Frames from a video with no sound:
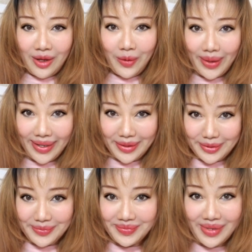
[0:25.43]

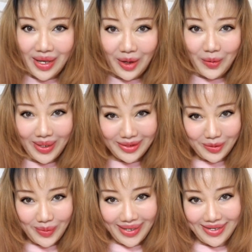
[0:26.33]
Well, what a
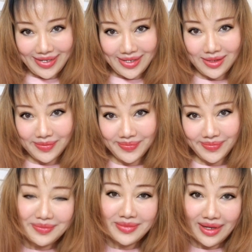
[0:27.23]
week.
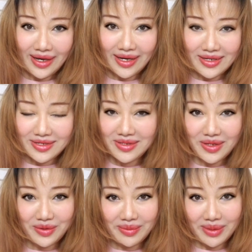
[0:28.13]
I
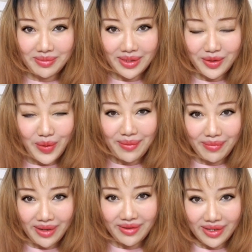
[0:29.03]
still remember 1
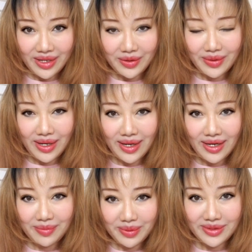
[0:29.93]
month ago,
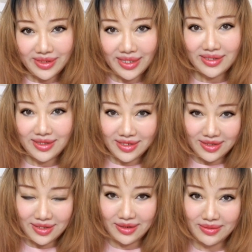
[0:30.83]
I
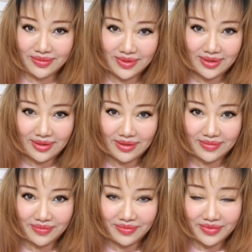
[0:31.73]
predicted,
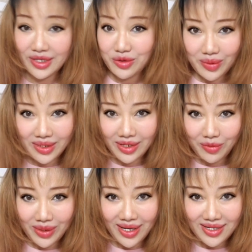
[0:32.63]
just
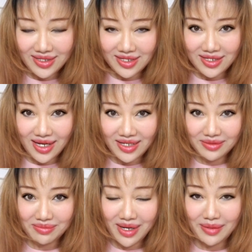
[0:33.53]
when I just started
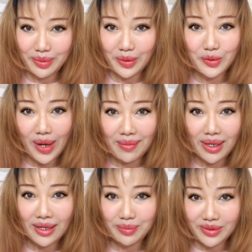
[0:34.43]
my program,
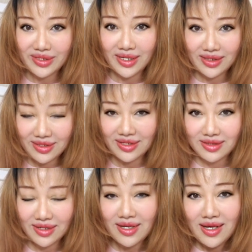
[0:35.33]
I
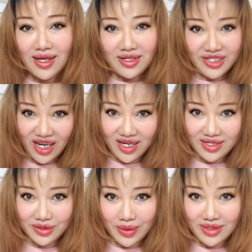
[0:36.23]
predicted
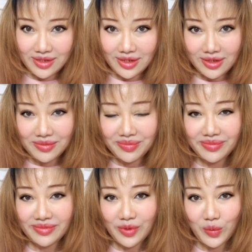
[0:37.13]
China crisis,
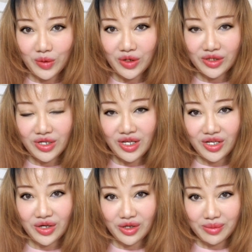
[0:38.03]
world
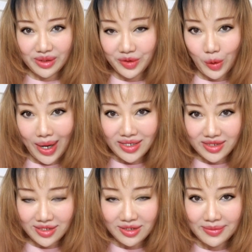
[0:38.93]
economical
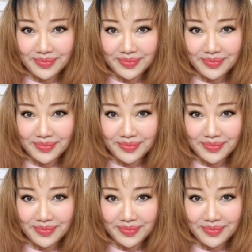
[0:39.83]
crisis,